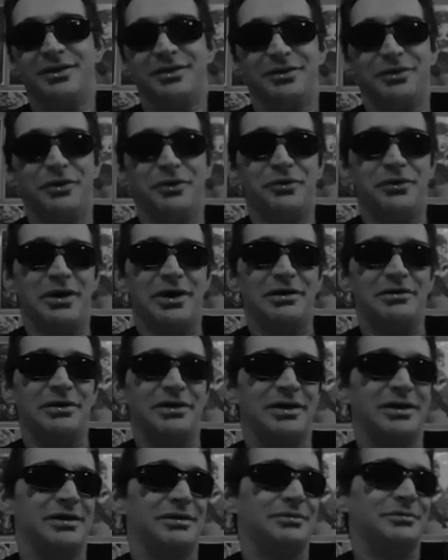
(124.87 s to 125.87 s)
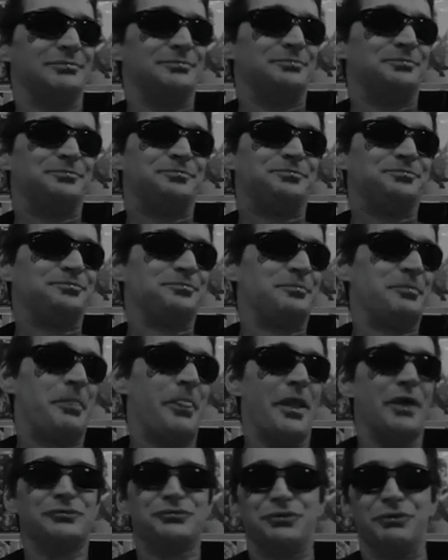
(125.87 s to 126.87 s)
You know, uh, um,
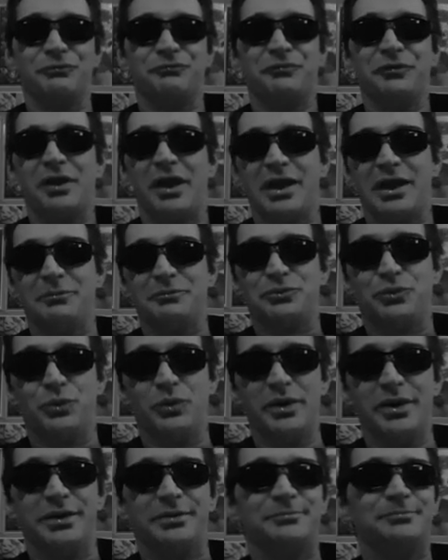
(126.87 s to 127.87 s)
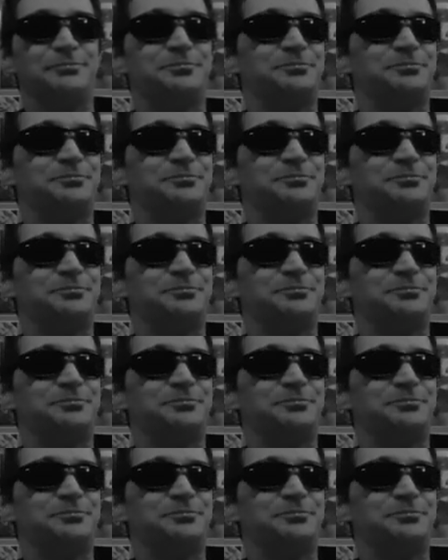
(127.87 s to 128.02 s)
I still feel like I'm 20